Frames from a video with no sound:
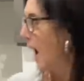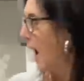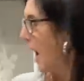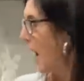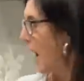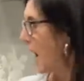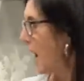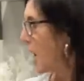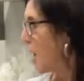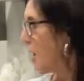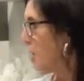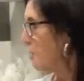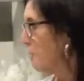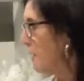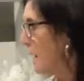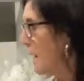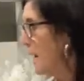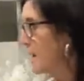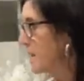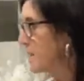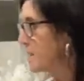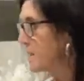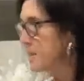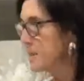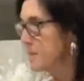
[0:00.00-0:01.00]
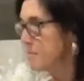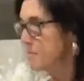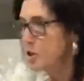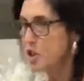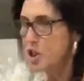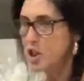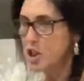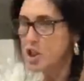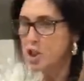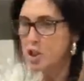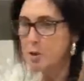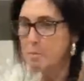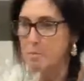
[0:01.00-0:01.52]
And some
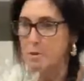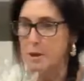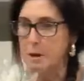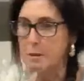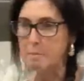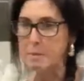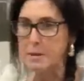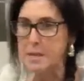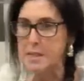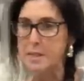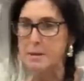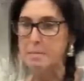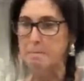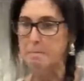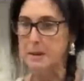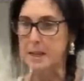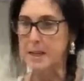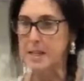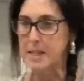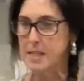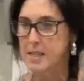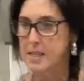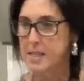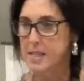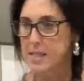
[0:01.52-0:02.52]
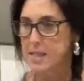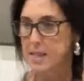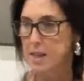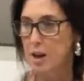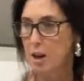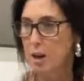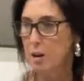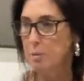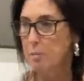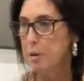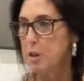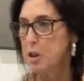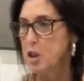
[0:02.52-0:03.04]
gingerbread bits and pieces.
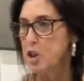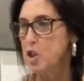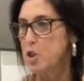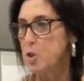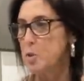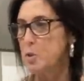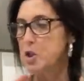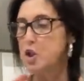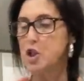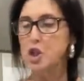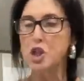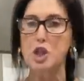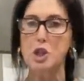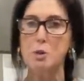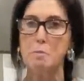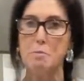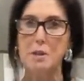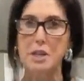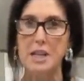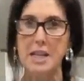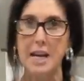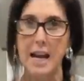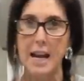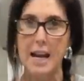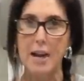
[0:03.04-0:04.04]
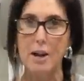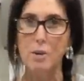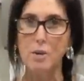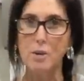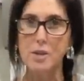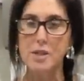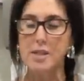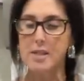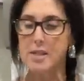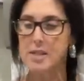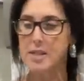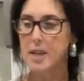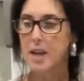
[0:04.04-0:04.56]
Like I'm gonna do a gingerbread
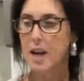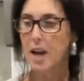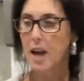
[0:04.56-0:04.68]
house.